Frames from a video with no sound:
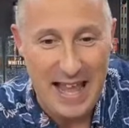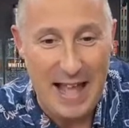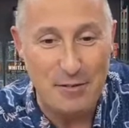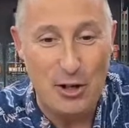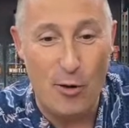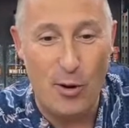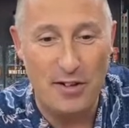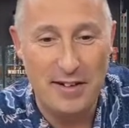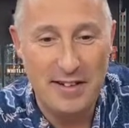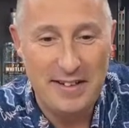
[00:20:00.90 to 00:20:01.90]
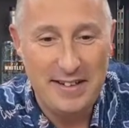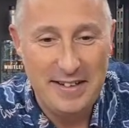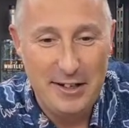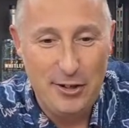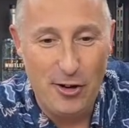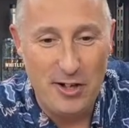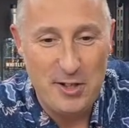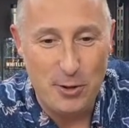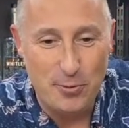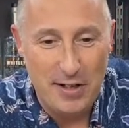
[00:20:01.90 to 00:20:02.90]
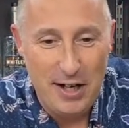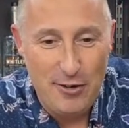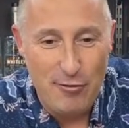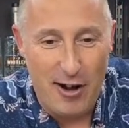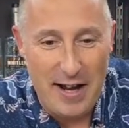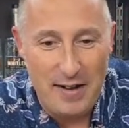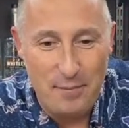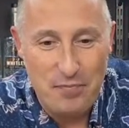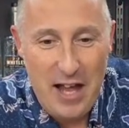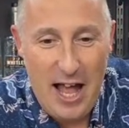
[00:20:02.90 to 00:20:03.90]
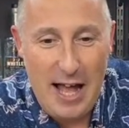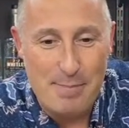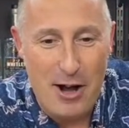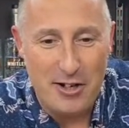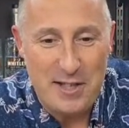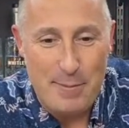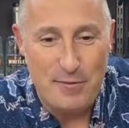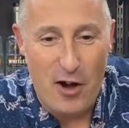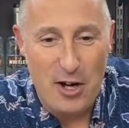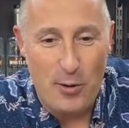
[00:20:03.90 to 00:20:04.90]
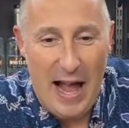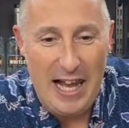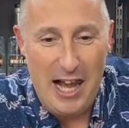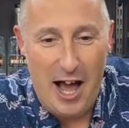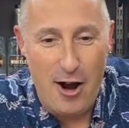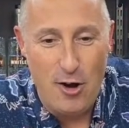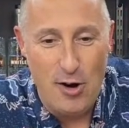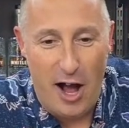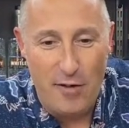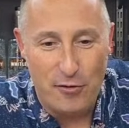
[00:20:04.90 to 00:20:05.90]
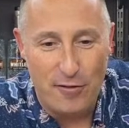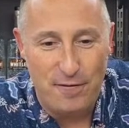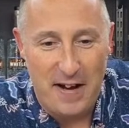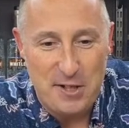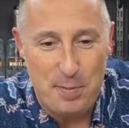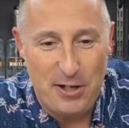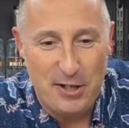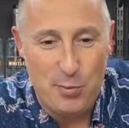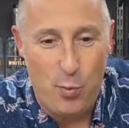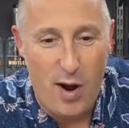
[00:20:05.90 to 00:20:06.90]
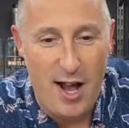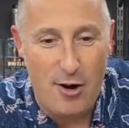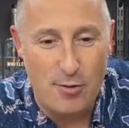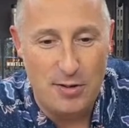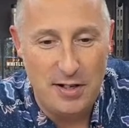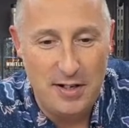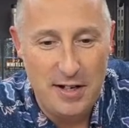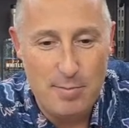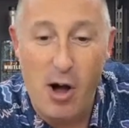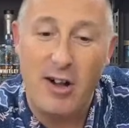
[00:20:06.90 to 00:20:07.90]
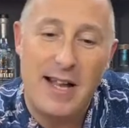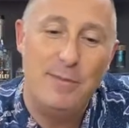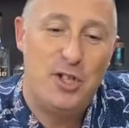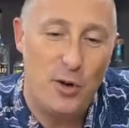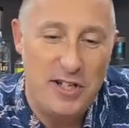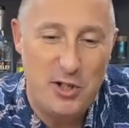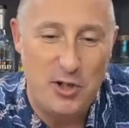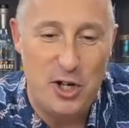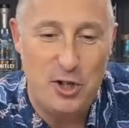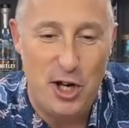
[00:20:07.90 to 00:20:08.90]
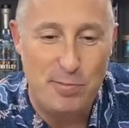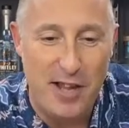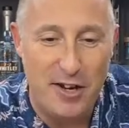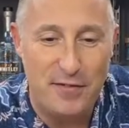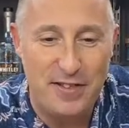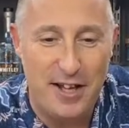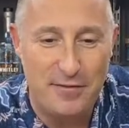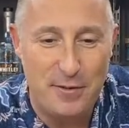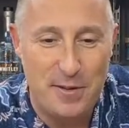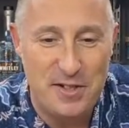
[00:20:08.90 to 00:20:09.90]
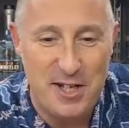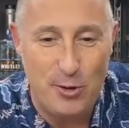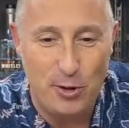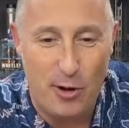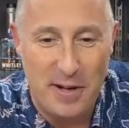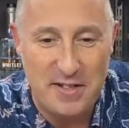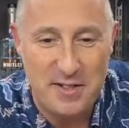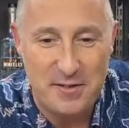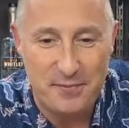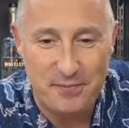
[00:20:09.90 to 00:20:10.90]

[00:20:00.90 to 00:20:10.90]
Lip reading: I haven't got one. Not at all. Right, Mark Slamming Vinyl, hello, over on Facebook as well. Mark, come and join us on YouTube. None of them can see your comments.